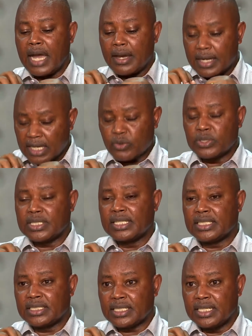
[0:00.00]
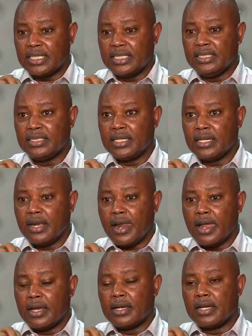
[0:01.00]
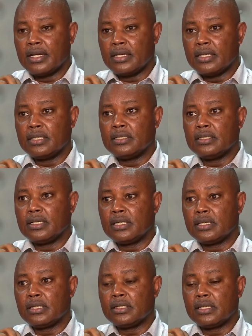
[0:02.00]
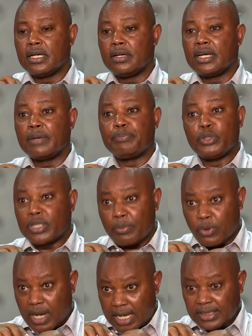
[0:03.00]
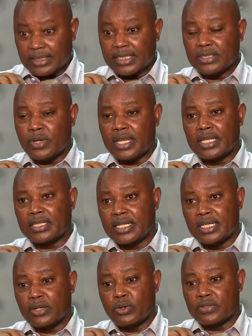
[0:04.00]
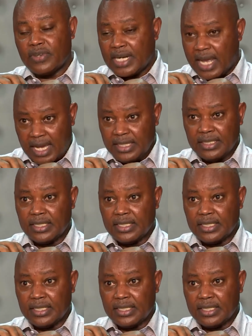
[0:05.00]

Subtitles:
requisite training in reputable countries where the training was very high.